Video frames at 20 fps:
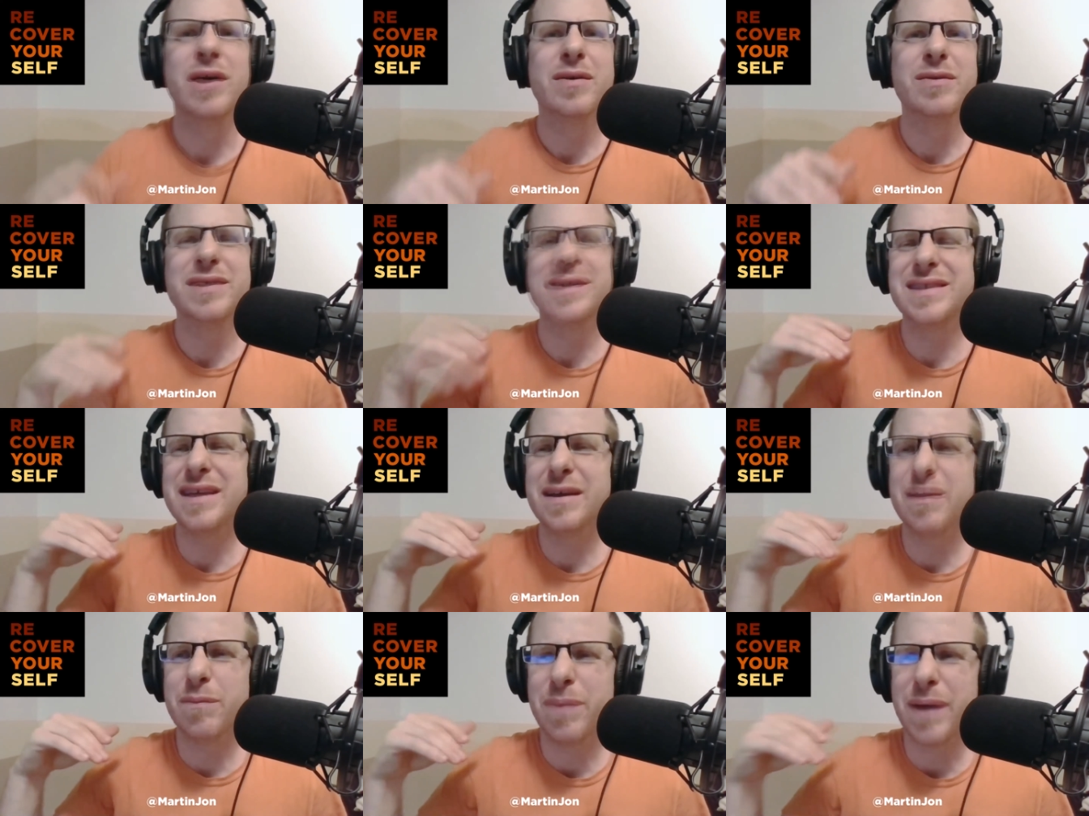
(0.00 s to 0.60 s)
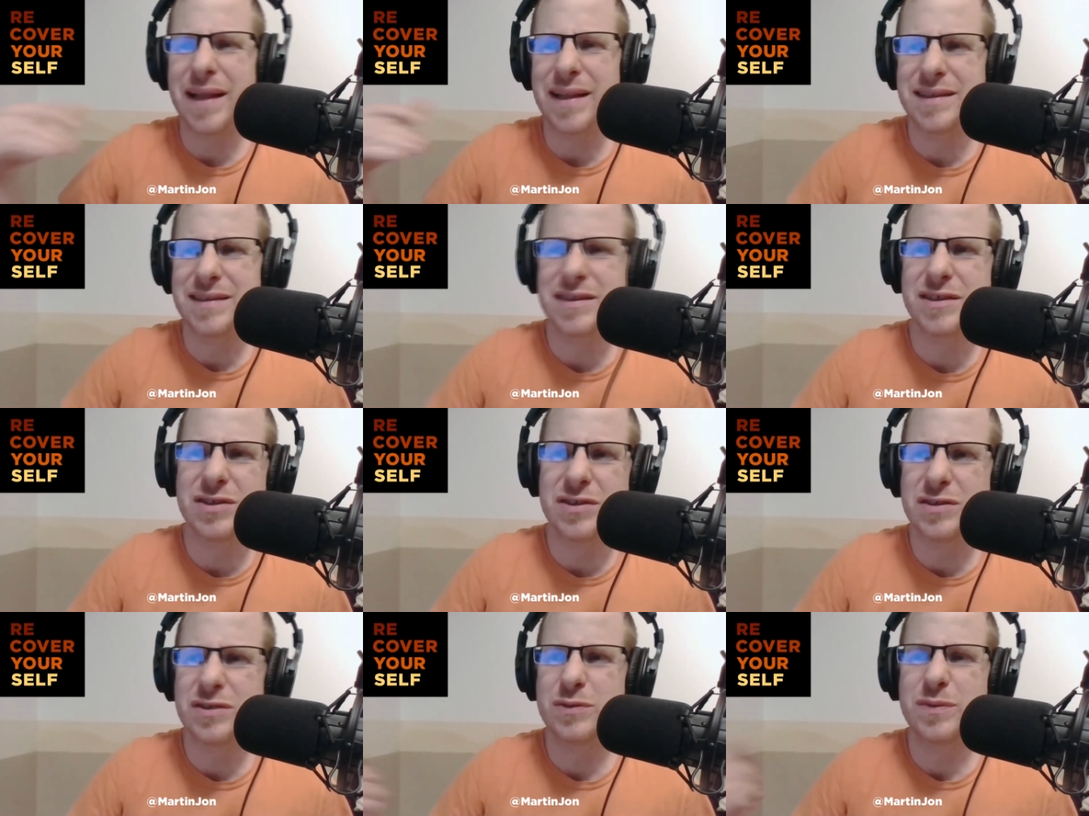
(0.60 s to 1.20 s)
We see it in
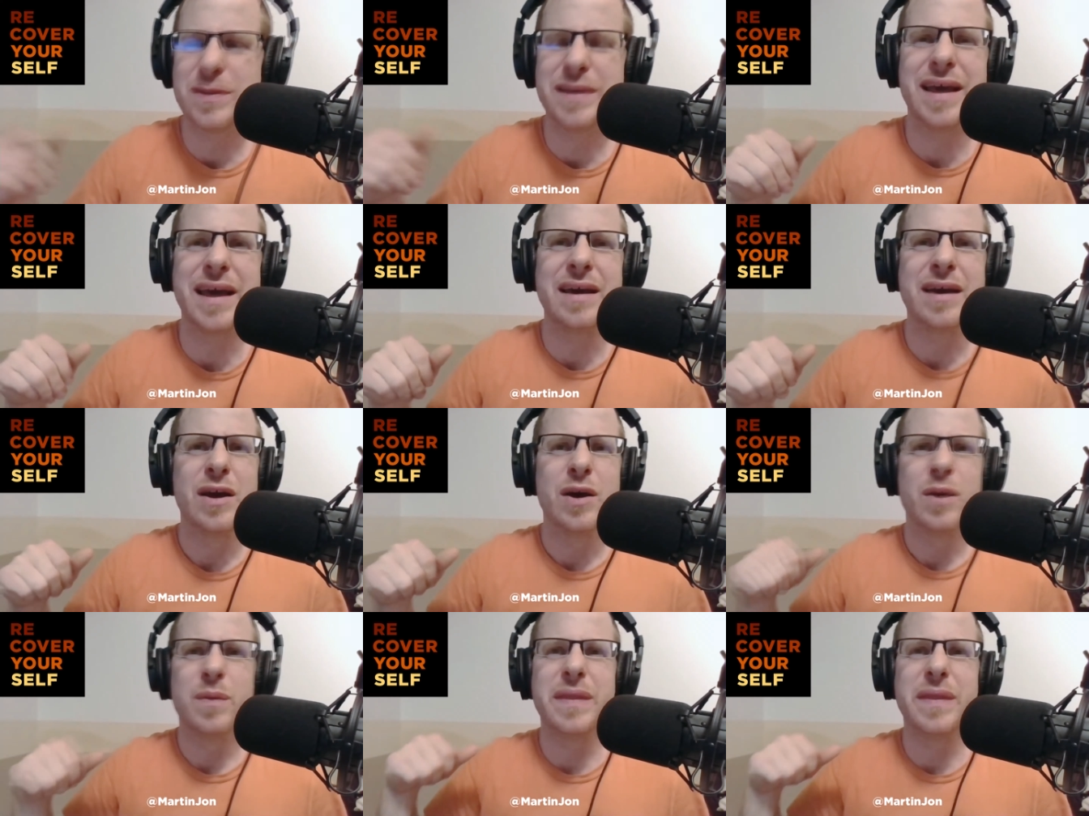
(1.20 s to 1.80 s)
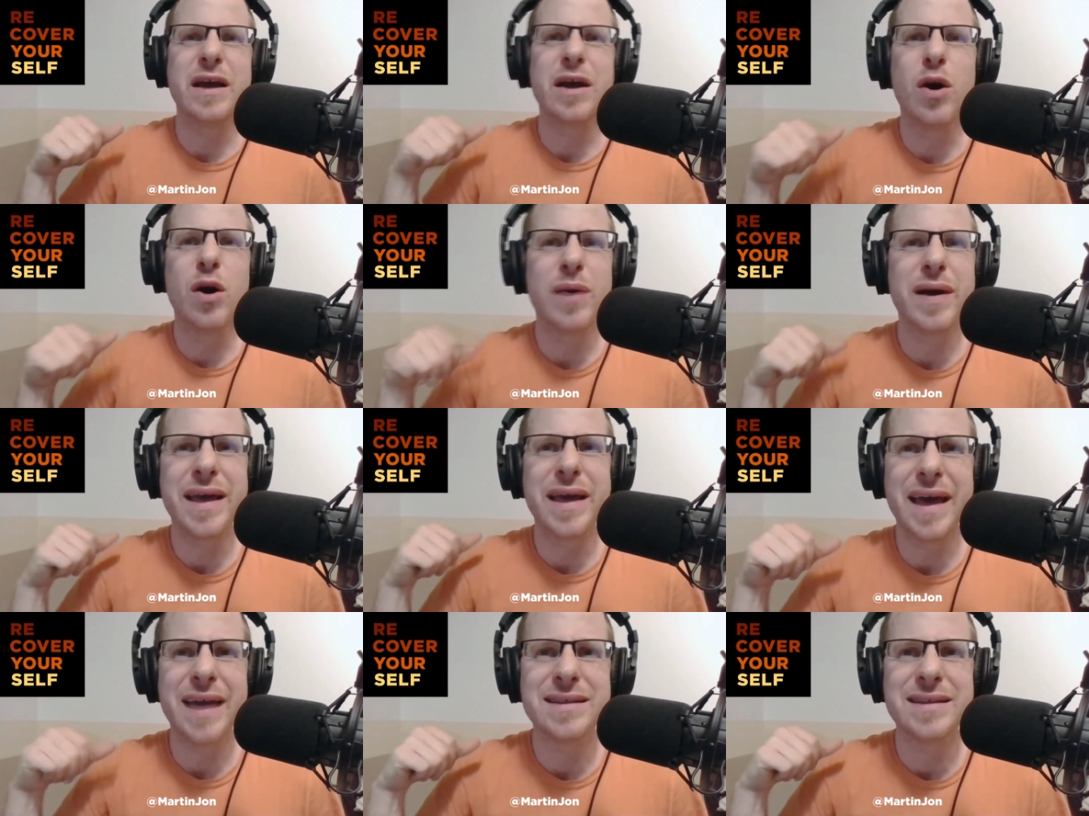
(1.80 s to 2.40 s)
politicians when they go
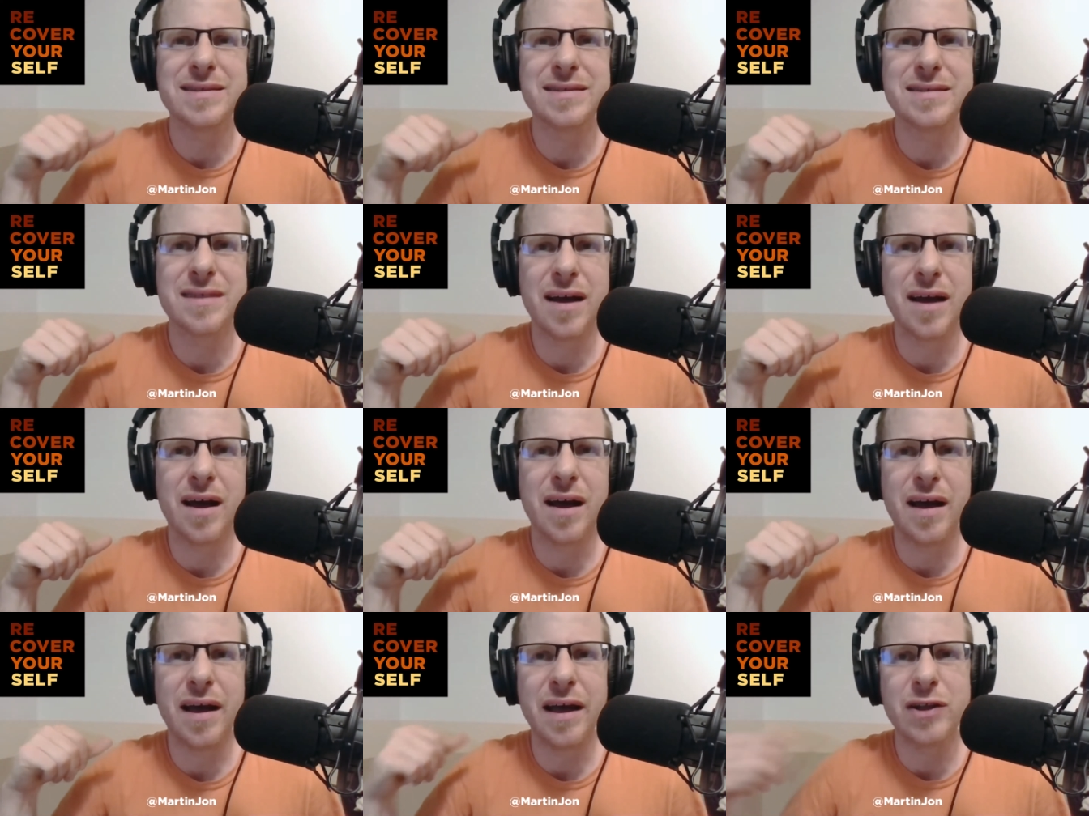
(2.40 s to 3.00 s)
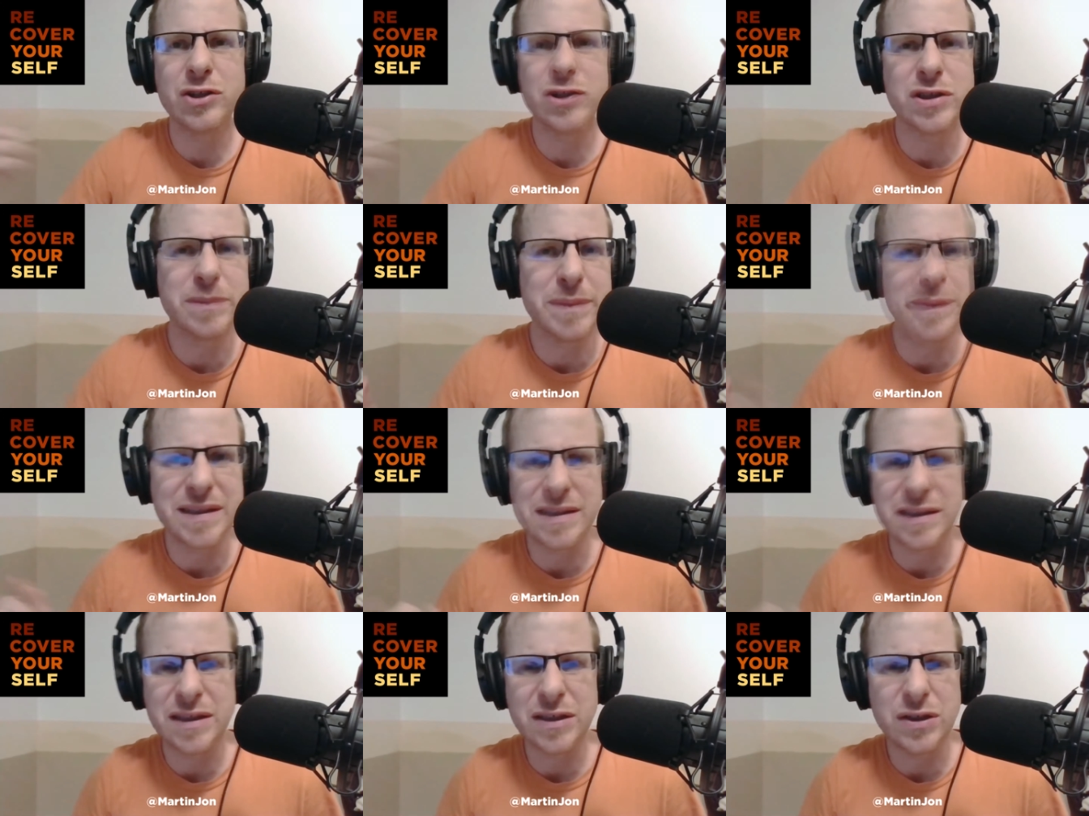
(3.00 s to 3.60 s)
against
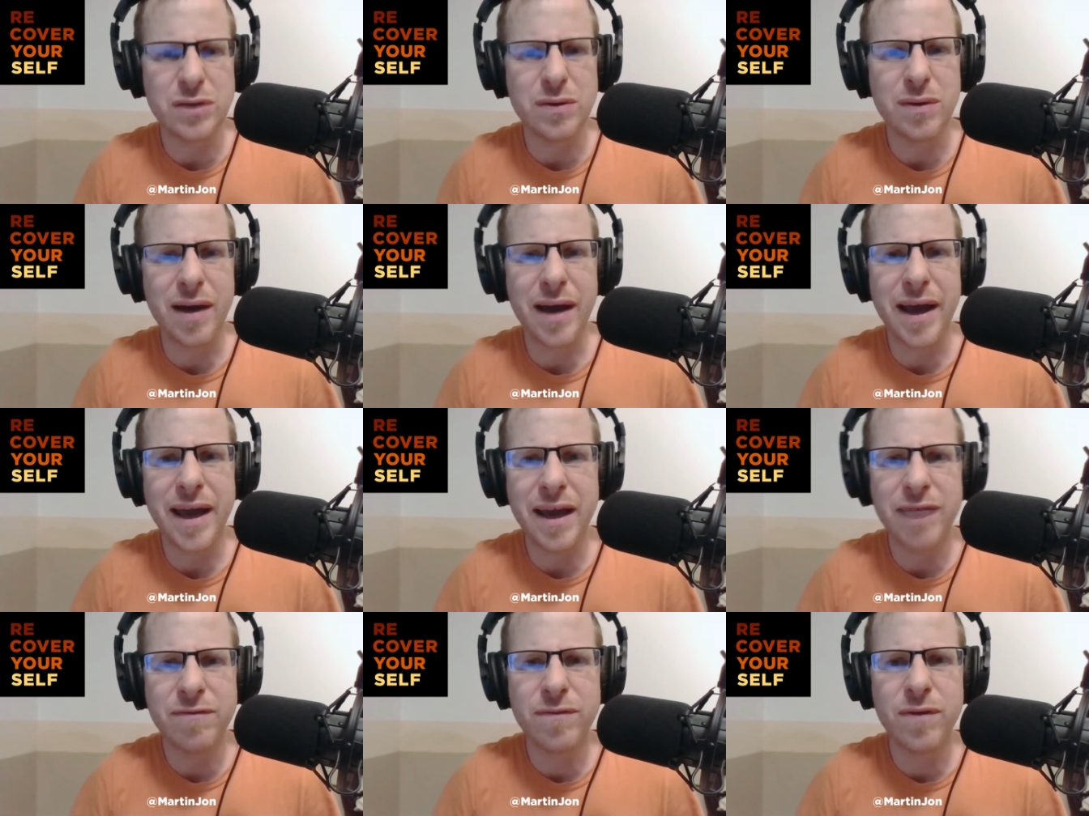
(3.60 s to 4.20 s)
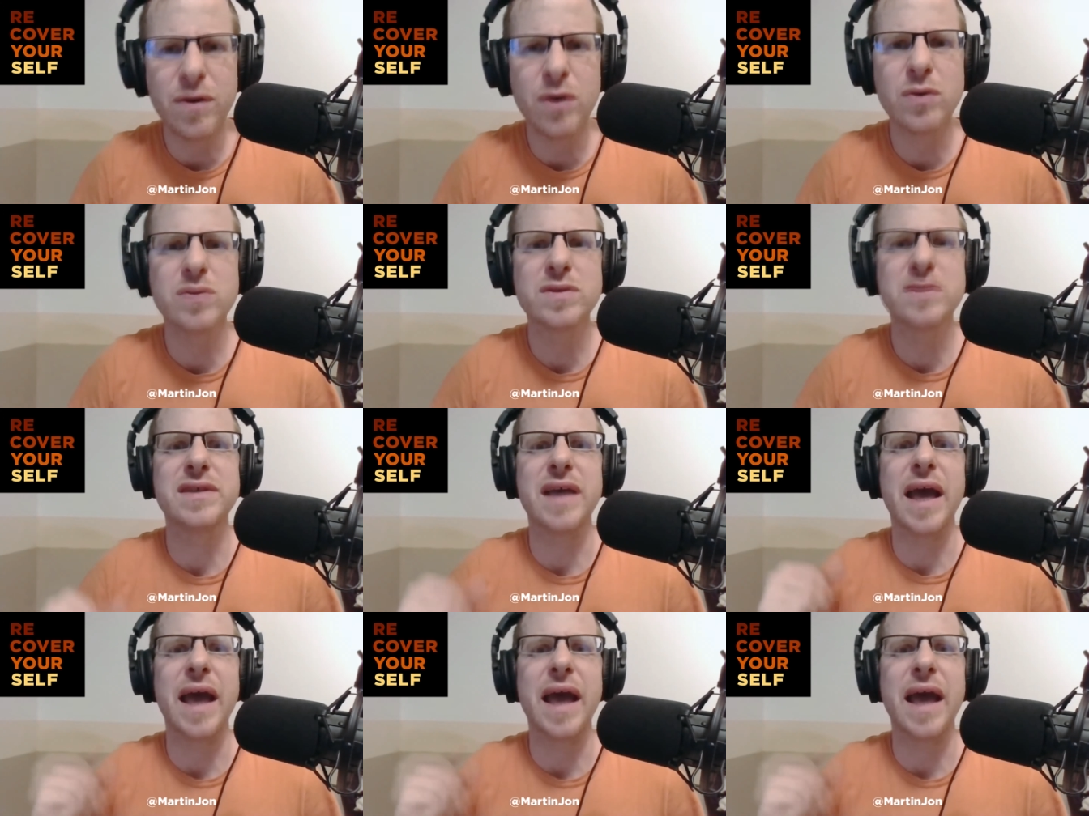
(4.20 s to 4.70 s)
LGBTQIA folks,